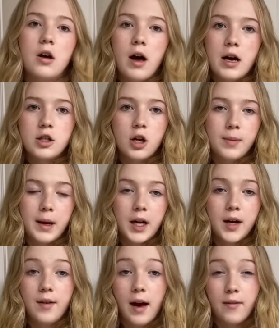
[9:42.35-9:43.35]
eyeshadow palette
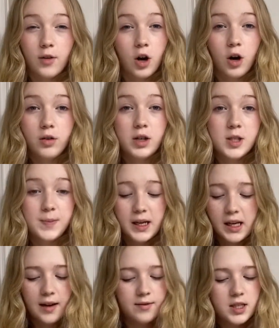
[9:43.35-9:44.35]
I've ever owned has been
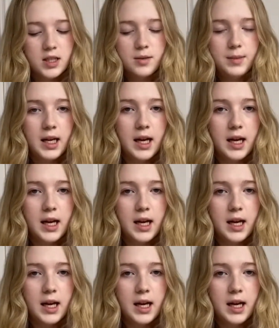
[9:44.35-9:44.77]
gifted to me,